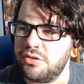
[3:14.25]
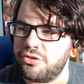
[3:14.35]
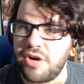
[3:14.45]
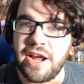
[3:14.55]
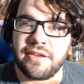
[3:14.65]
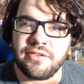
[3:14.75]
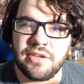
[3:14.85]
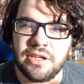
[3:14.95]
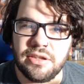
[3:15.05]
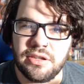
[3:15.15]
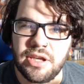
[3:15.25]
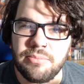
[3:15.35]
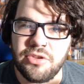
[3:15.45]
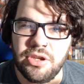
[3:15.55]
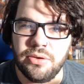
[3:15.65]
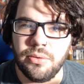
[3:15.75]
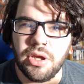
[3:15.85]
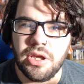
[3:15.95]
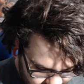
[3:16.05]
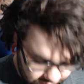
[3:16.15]
Drax and the MCU,
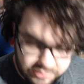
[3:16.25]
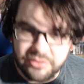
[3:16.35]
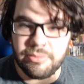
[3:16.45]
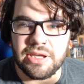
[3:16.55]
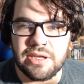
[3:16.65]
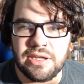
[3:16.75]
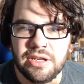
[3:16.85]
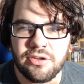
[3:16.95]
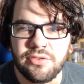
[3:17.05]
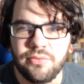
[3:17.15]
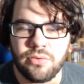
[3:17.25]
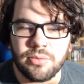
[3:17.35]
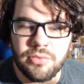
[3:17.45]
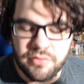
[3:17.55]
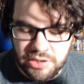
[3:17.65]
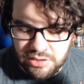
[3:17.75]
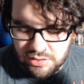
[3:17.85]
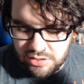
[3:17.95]
he wants to make a Gears of War movie,